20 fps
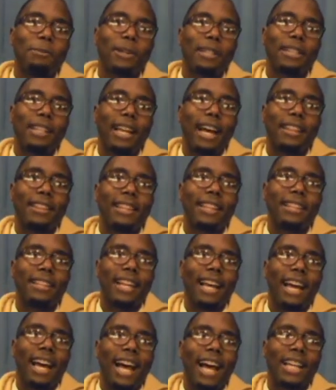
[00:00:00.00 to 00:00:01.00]
But I think
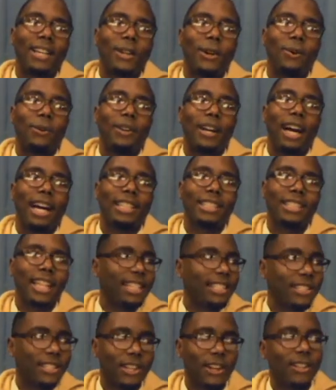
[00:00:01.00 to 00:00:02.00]
that I don't,
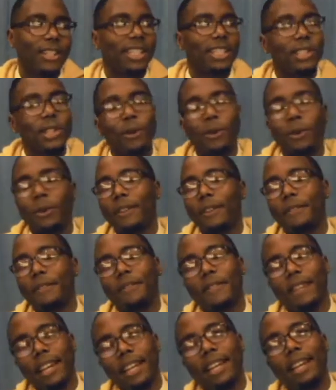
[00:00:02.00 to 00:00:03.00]
I certainly don't
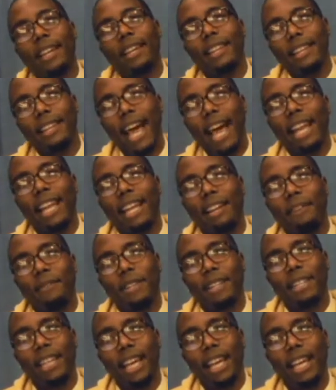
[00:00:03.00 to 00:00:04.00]
think that
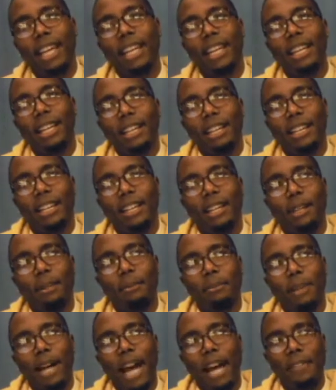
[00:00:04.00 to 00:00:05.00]
every day.
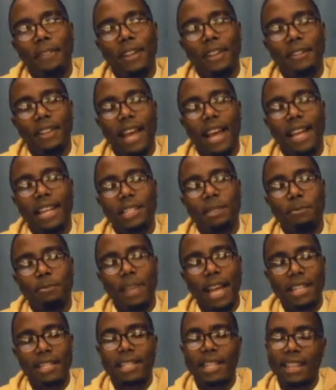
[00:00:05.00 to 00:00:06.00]
I think that it's
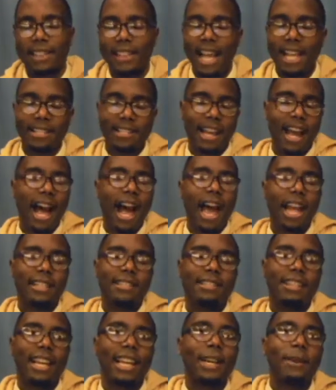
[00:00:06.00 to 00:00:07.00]
that's a
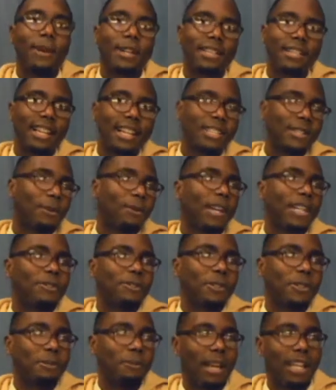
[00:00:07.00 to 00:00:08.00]
hindsight question. That's a
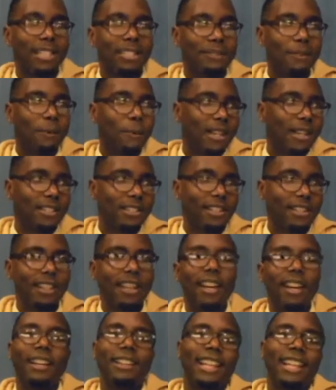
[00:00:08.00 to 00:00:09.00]
retrospective question.
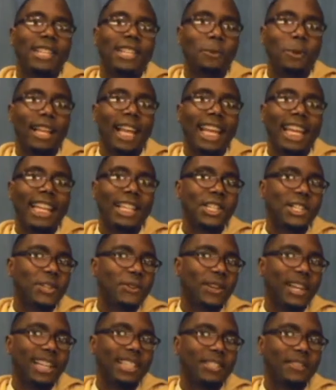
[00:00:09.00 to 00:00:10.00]
That's where like
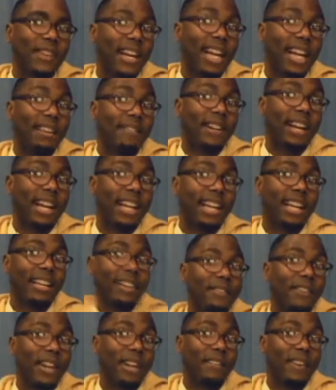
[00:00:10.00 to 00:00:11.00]
history is very, very,
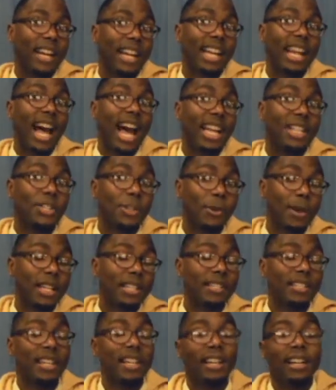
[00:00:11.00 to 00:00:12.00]
very, very kind to us.